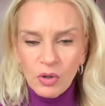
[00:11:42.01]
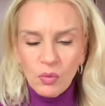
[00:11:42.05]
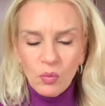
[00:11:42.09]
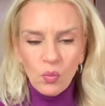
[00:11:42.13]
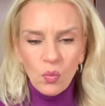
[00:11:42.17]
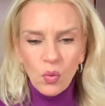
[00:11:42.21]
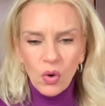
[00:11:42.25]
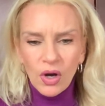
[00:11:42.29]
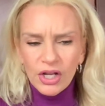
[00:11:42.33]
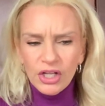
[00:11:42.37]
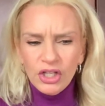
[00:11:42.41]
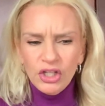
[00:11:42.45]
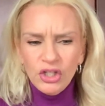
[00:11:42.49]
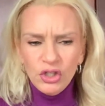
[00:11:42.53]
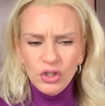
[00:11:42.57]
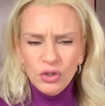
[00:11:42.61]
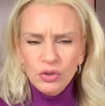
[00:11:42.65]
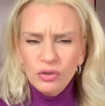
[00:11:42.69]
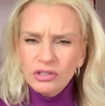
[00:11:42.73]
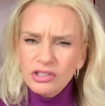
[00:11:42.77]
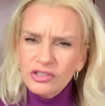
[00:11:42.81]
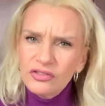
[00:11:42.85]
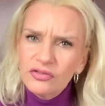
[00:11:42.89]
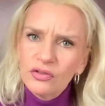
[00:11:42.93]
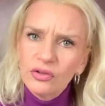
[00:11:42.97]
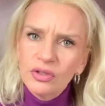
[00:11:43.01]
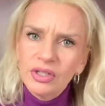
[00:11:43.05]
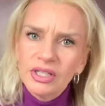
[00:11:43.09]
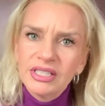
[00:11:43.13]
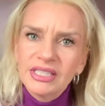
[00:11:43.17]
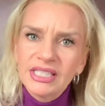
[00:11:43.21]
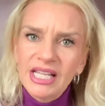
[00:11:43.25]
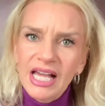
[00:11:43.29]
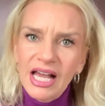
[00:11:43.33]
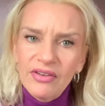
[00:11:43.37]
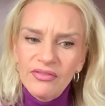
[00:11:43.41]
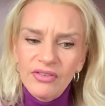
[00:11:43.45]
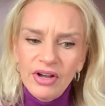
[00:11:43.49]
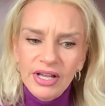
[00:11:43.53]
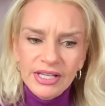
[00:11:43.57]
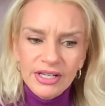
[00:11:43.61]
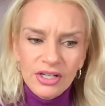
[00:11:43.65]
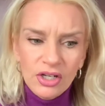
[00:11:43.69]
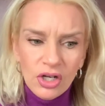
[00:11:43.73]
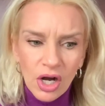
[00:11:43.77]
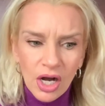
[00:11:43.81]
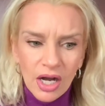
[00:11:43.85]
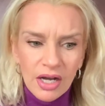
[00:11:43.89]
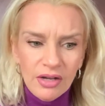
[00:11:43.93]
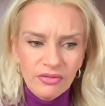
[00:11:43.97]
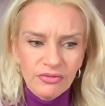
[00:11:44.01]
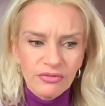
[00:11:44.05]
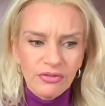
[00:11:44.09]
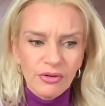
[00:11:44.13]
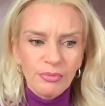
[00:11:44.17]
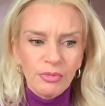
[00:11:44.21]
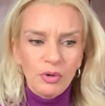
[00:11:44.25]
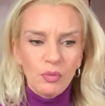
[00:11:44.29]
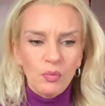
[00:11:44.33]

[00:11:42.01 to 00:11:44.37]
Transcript: What usefulness have I gotten from it?